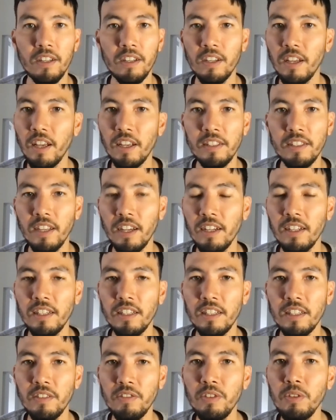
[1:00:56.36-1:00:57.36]

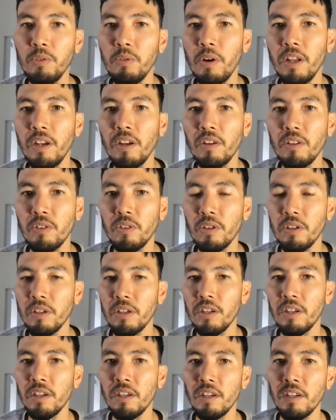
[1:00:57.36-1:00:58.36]
Exactly. If you went to
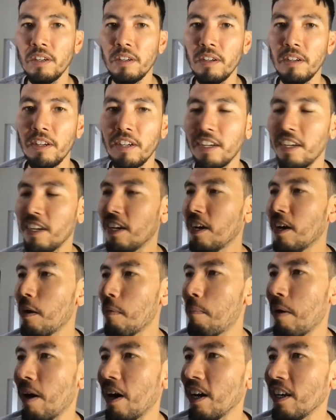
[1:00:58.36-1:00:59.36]
a
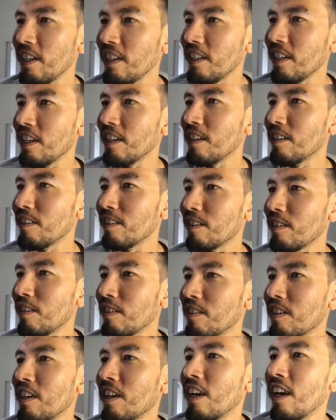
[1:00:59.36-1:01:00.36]
party 10 years ago and
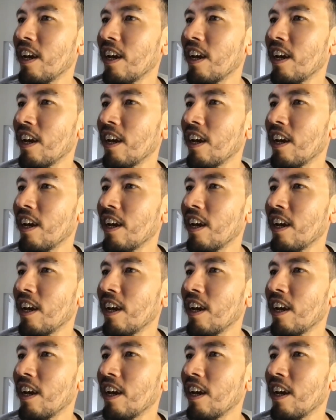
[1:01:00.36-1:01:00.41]
said,